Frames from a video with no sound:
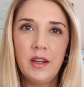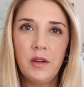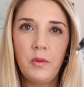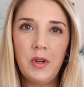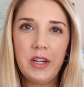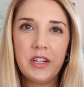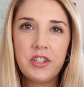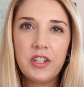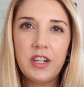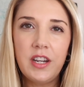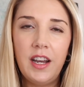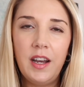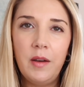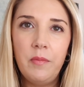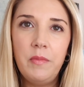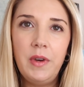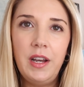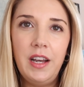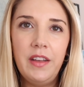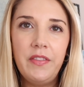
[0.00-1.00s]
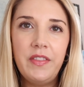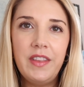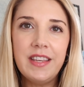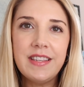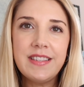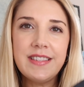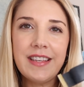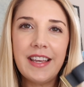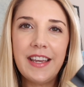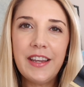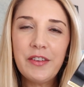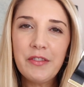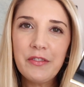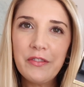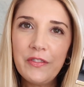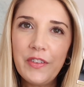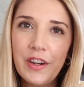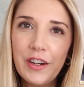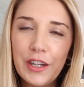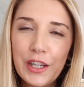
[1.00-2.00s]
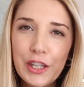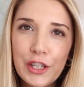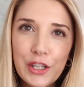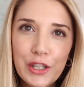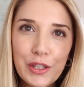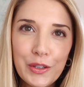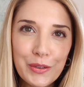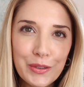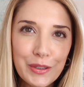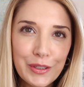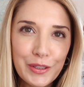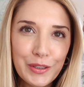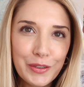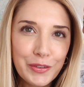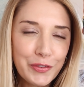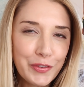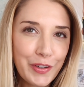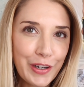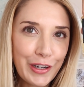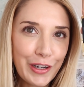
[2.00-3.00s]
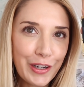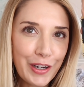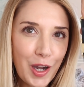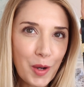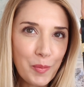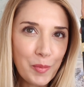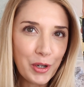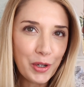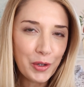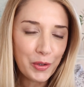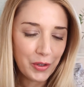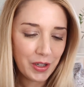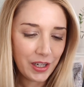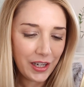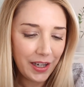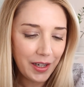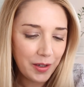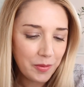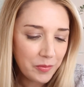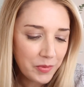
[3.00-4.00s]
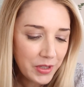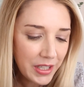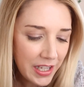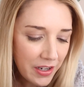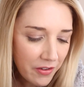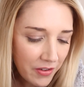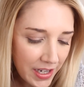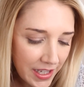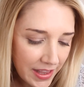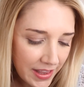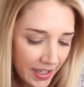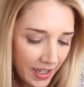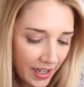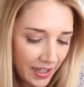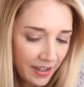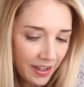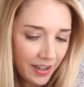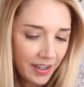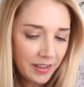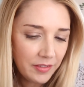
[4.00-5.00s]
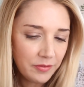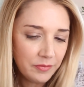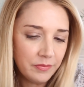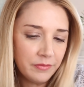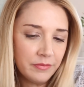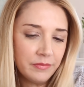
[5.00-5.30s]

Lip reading: which come on this like very cute little Ferragamo key ring that I got.